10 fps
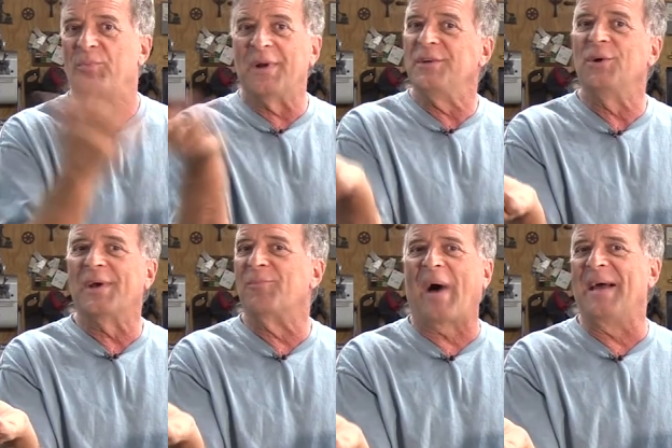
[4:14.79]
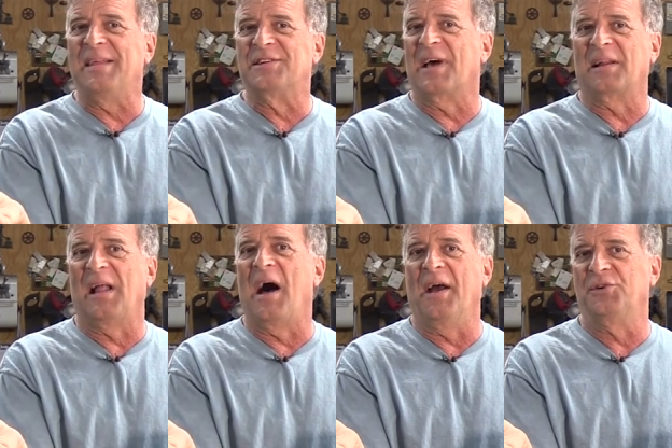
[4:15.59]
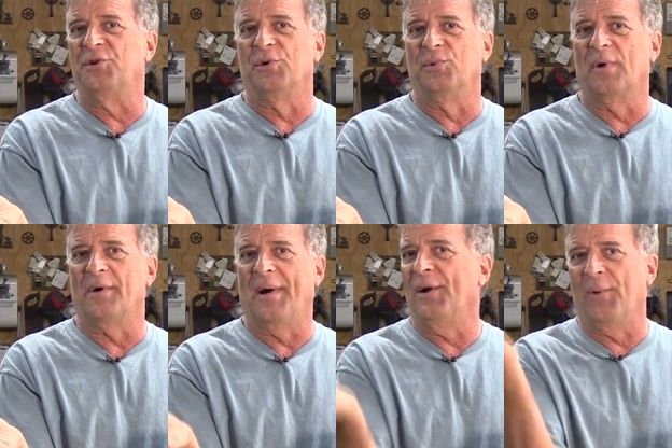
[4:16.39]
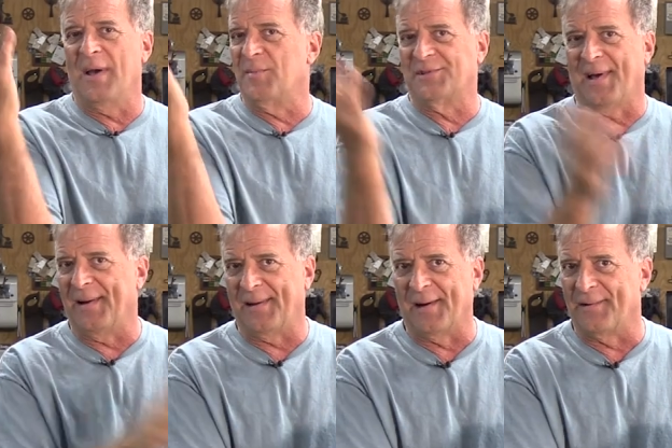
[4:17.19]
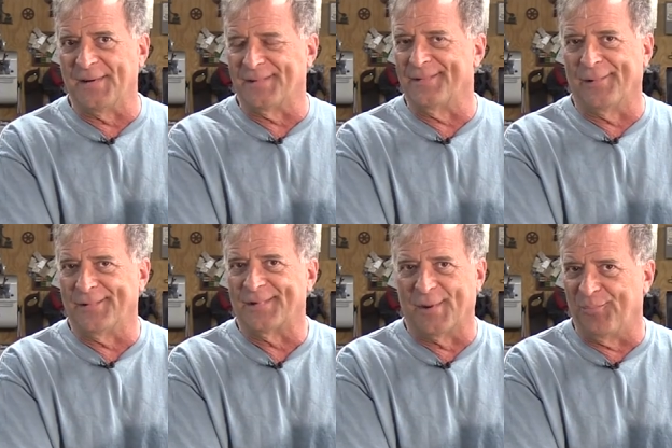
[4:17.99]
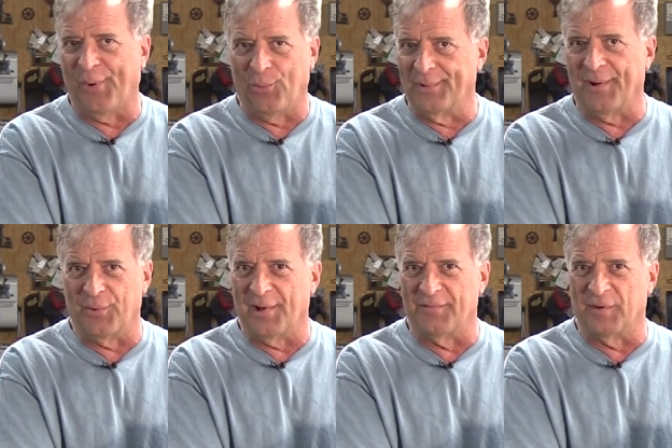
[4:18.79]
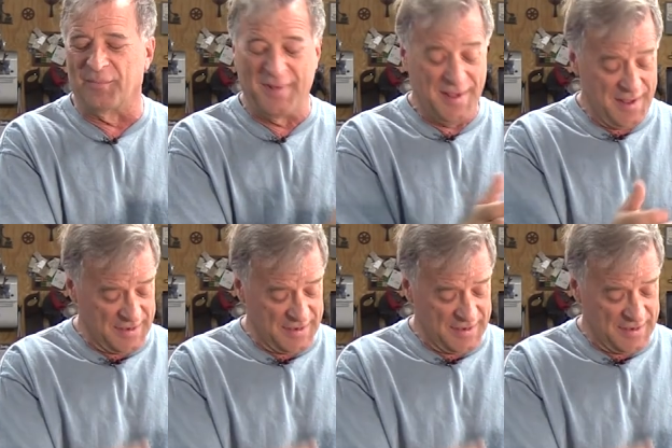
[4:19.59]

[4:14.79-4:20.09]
But you can buy these online too. I know Amazon carries, you know, just a boatload of them.